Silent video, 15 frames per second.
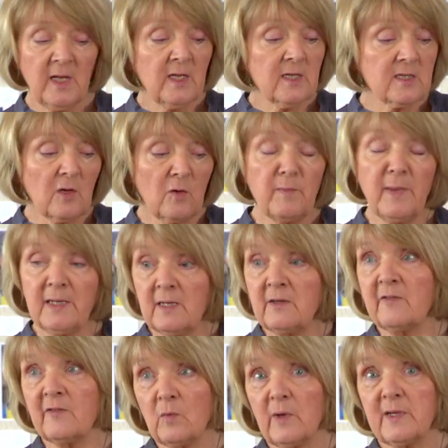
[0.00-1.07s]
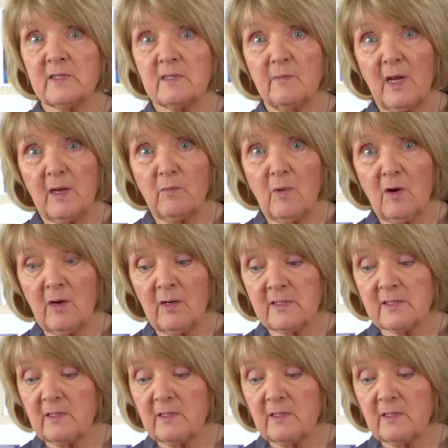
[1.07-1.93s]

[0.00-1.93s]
So many different ways to make marks,